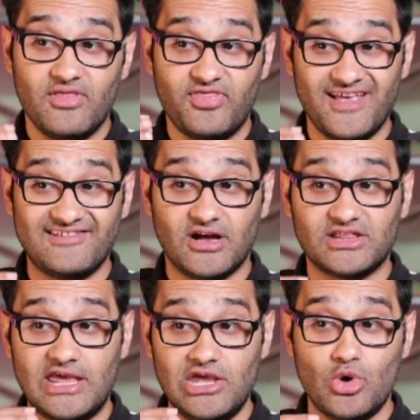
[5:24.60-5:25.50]
Things like
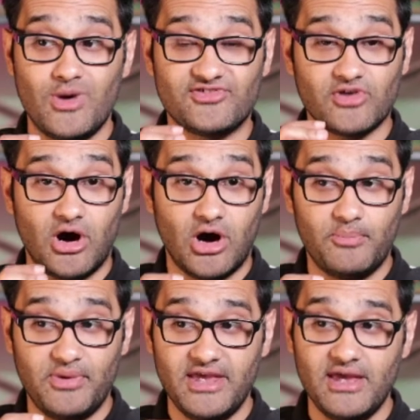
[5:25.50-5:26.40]
the EOS
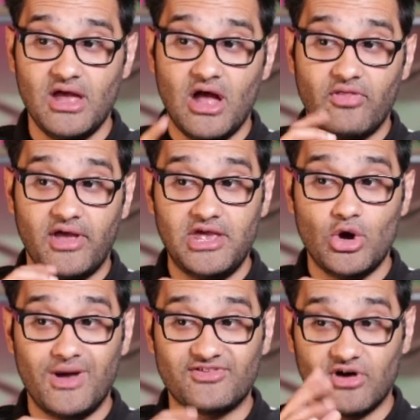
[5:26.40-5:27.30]
RP, the
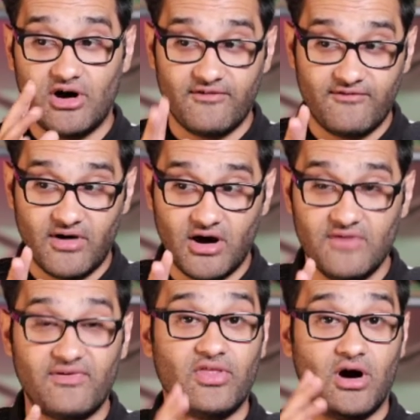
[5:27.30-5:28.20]
EOS
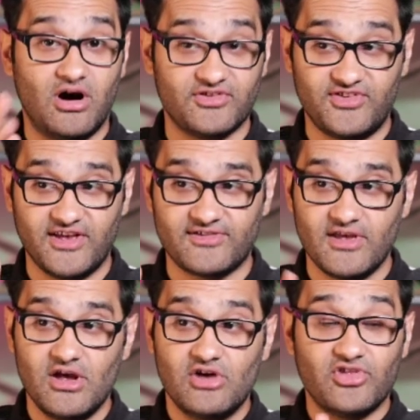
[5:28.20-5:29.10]
R5 and the R6.
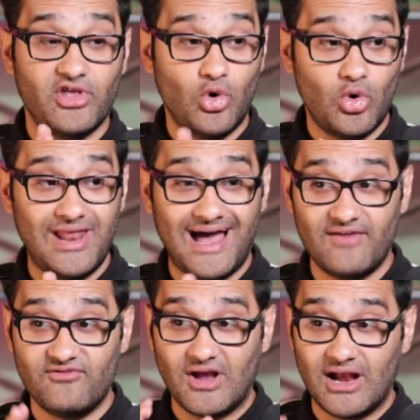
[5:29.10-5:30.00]
So they all
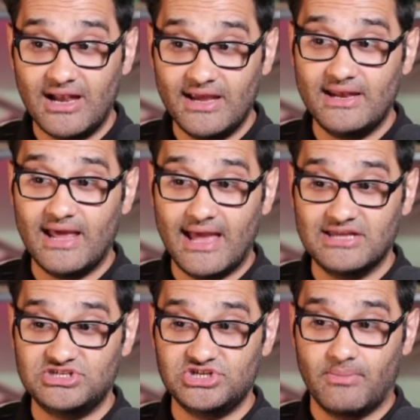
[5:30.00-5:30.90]
have clean
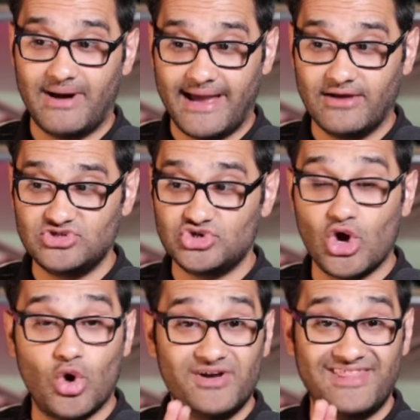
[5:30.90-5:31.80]
HDMI out. You
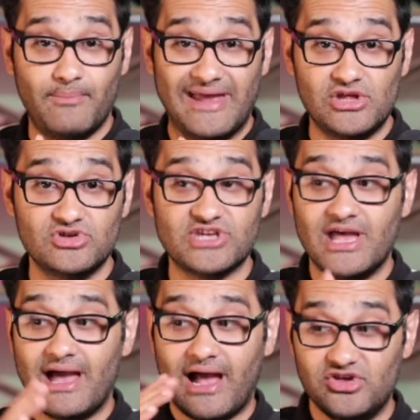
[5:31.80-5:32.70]
can go into the menus
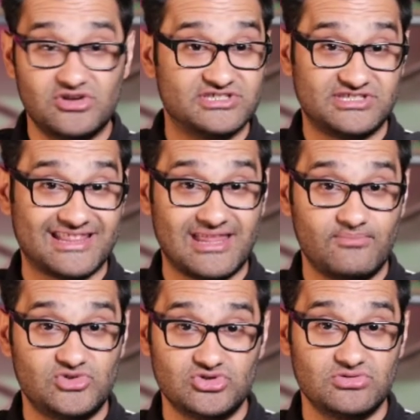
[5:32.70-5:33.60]
and you can set
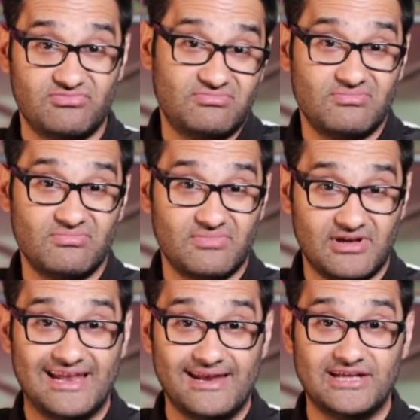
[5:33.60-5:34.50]
them to
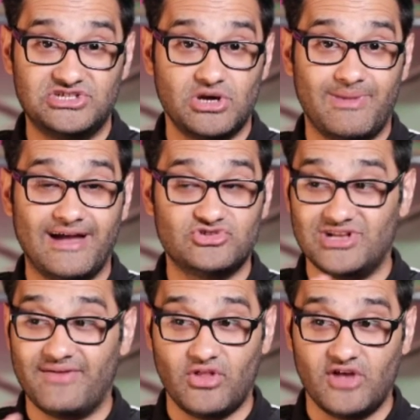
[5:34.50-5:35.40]
clean HDMI out.
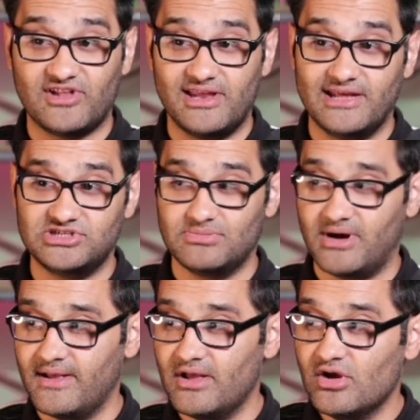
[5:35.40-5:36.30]
Should have a nice clean
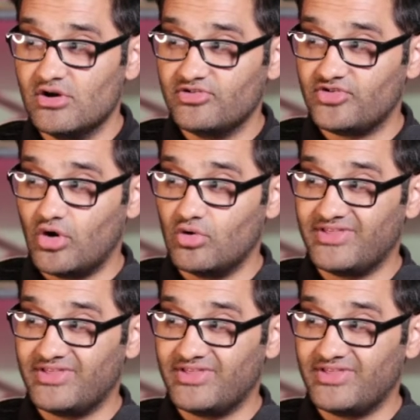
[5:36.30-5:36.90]
HDMI. So